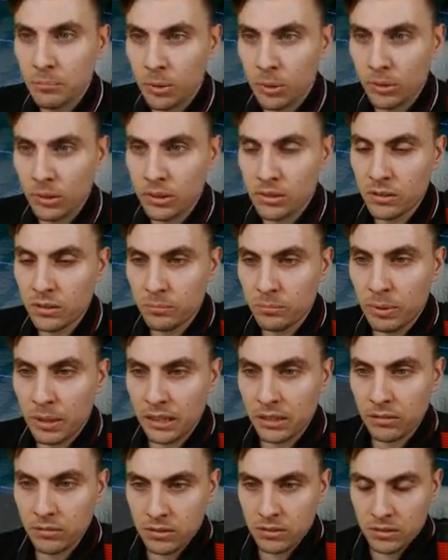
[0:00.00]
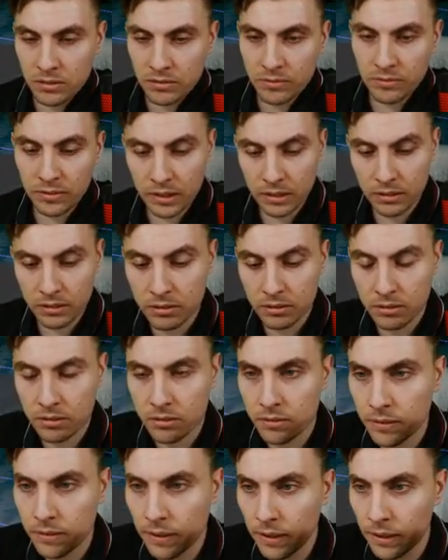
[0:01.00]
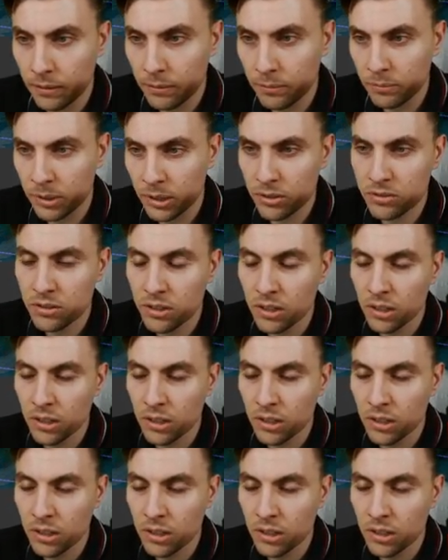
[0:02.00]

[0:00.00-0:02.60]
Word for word: Politoed back onto the field. Um, because